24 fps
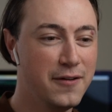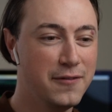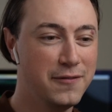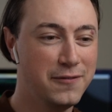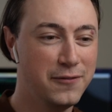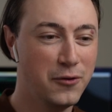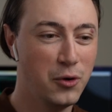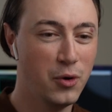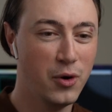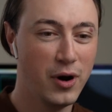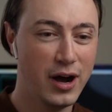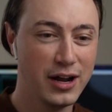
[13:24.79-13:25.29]

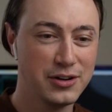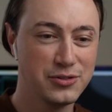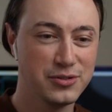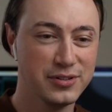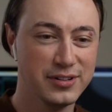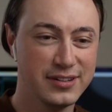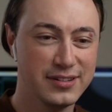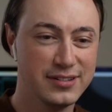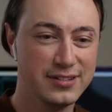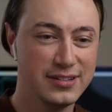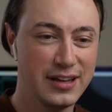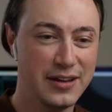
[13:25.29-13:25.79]

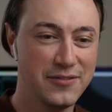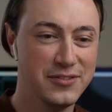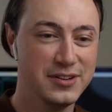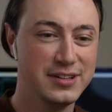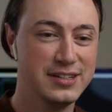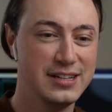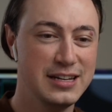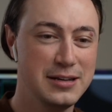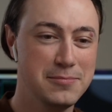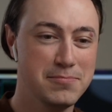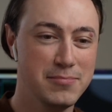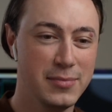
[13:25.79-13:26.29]

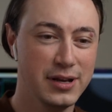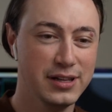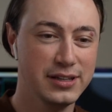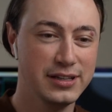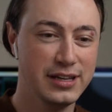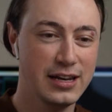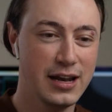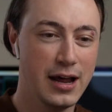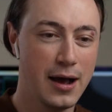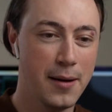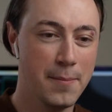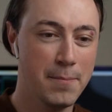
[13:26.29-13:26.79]
$470
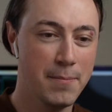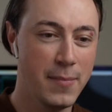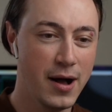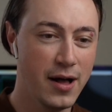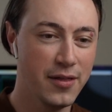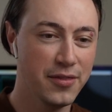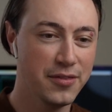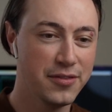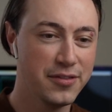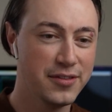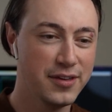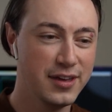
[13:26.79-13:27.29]
million a
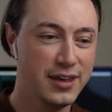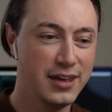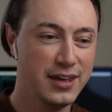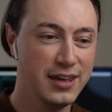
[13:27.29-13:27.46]
month.